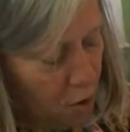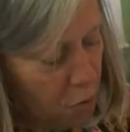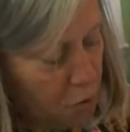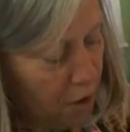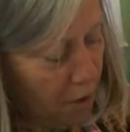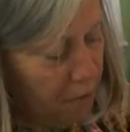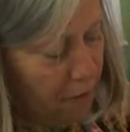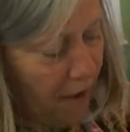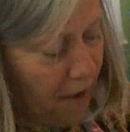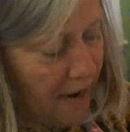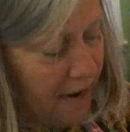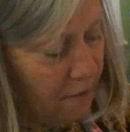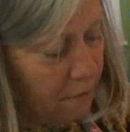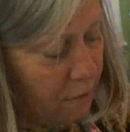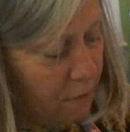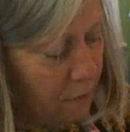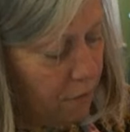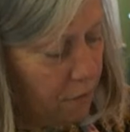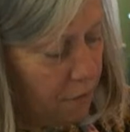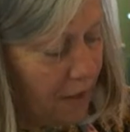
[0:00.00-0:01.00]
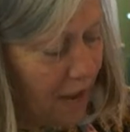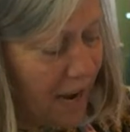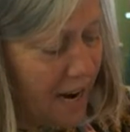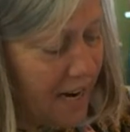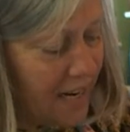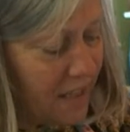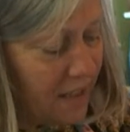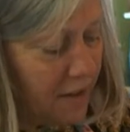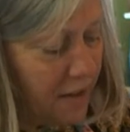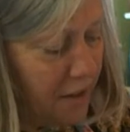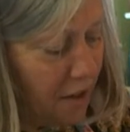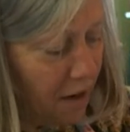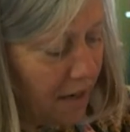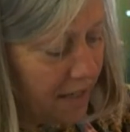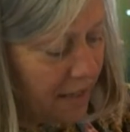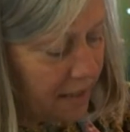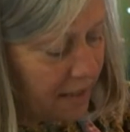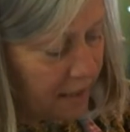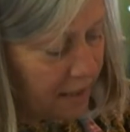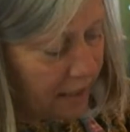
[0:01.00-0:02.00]
Oh, no, that that is
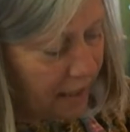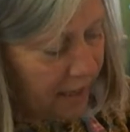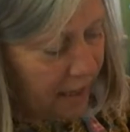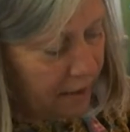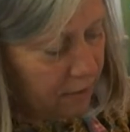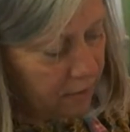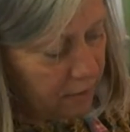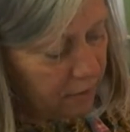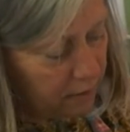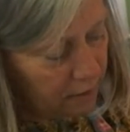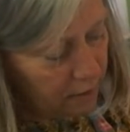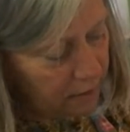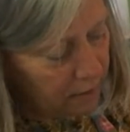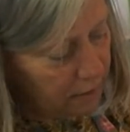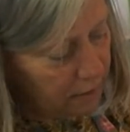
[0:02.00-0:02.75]
nice now.